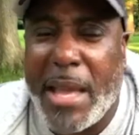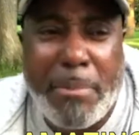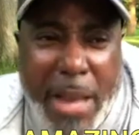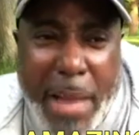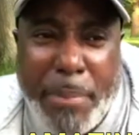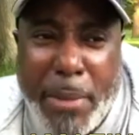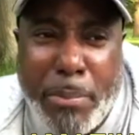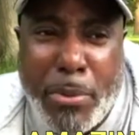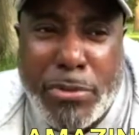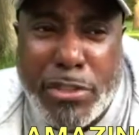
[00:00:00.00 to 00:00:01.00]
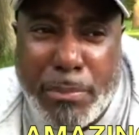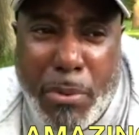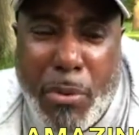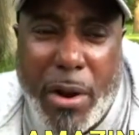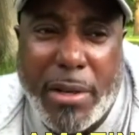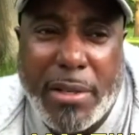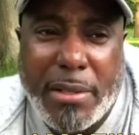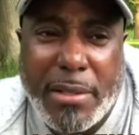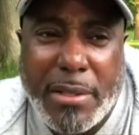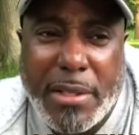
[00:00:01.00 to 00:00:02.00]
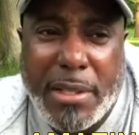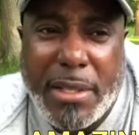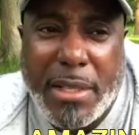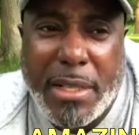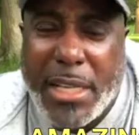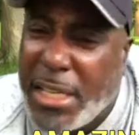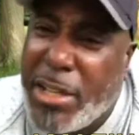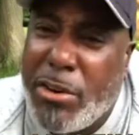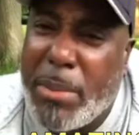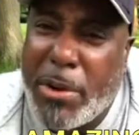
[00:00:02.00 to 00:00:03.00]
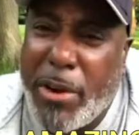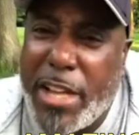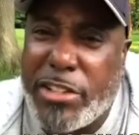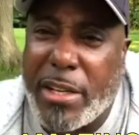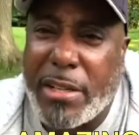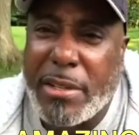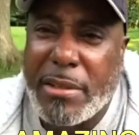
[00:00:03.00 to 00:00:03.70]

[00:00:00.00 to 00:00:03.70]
And black people support illegal immigration.